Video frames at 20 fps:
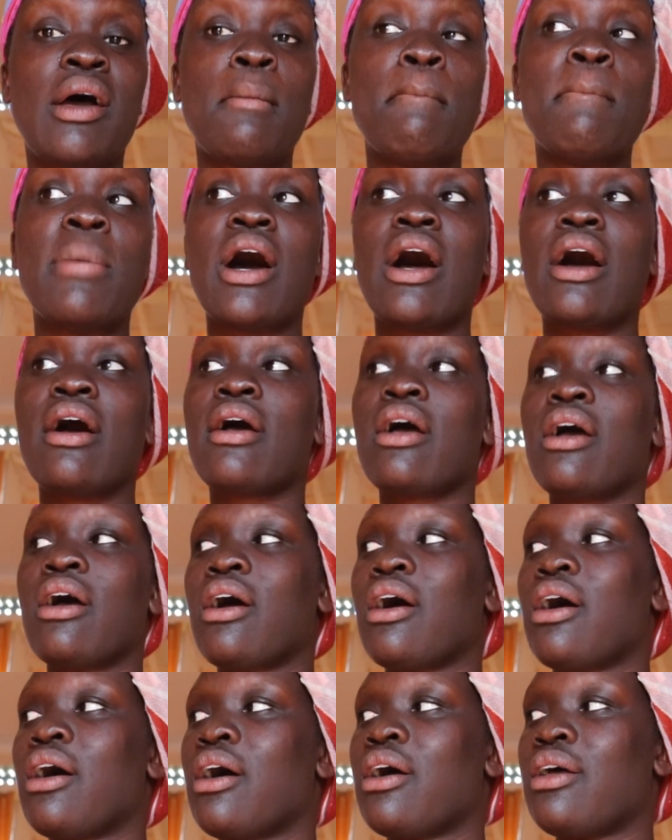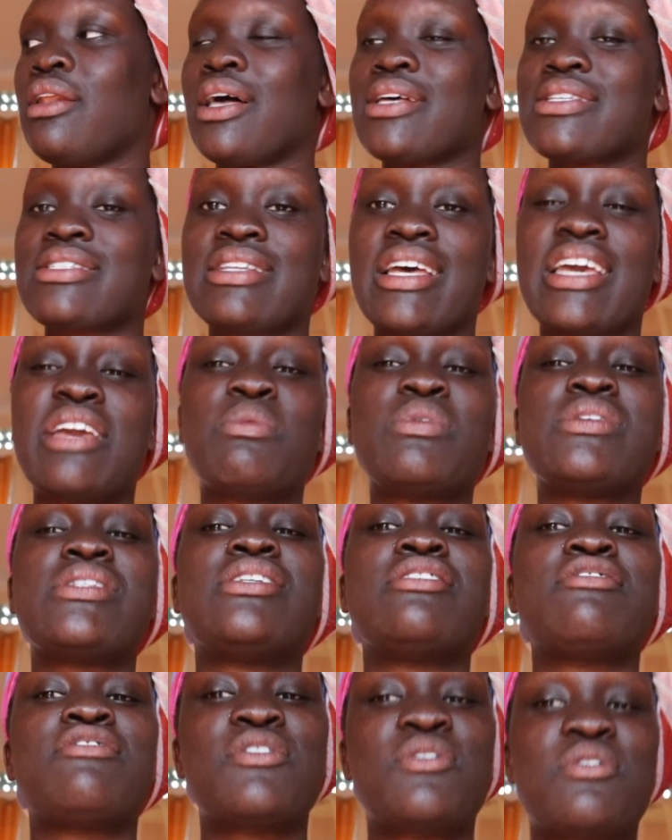But last night it was
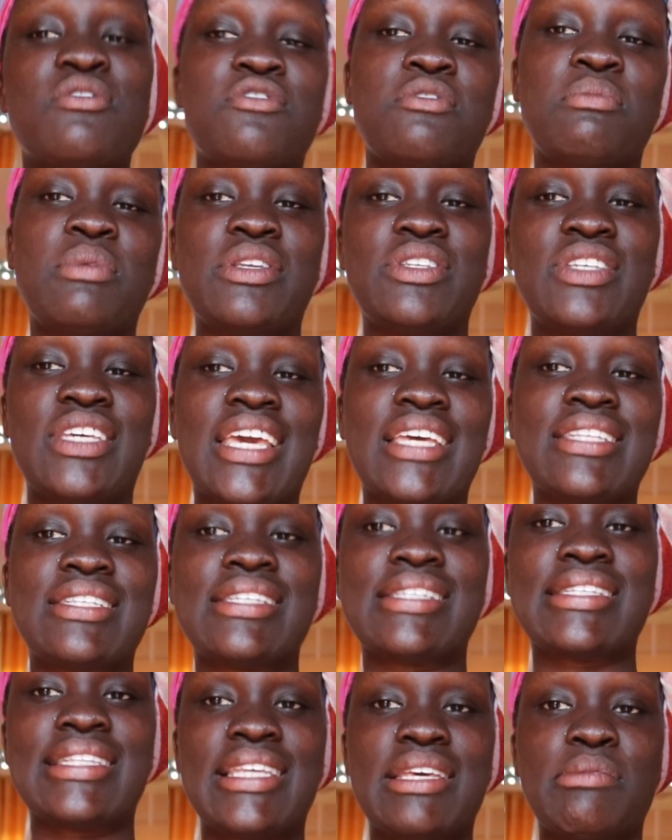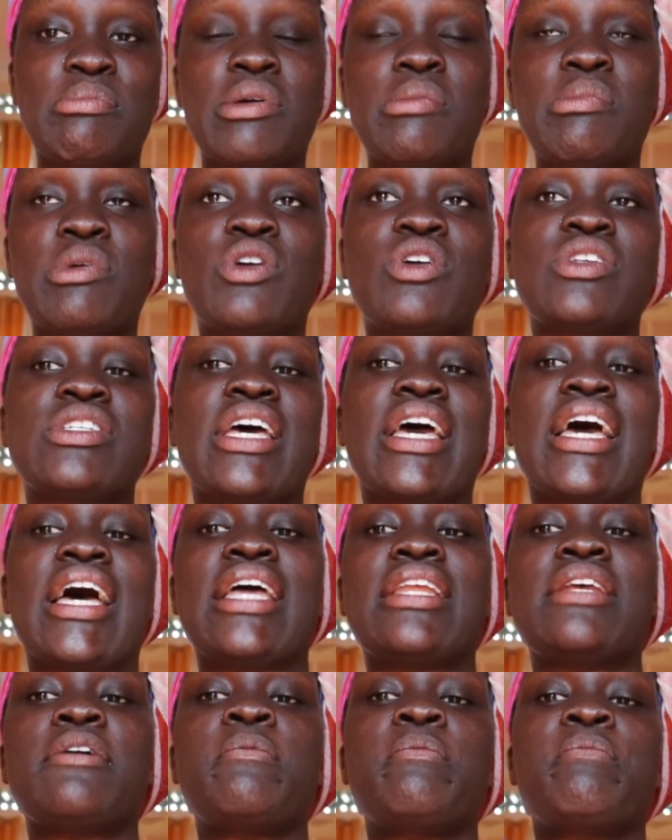difficult for me to get to sleep because I had